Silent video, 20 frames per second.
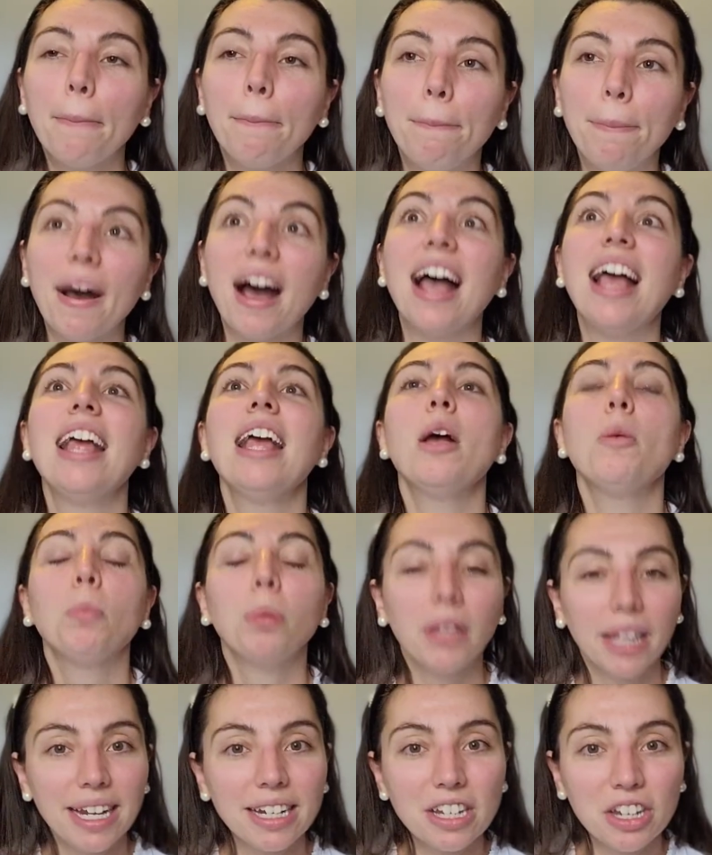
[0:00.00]
But
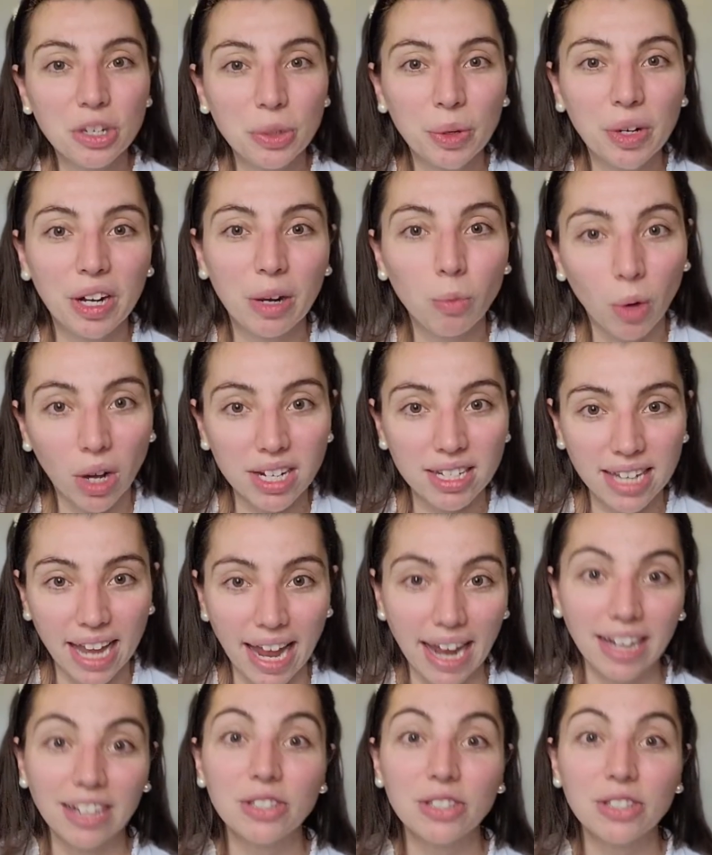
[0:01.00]
plan to do it in one take.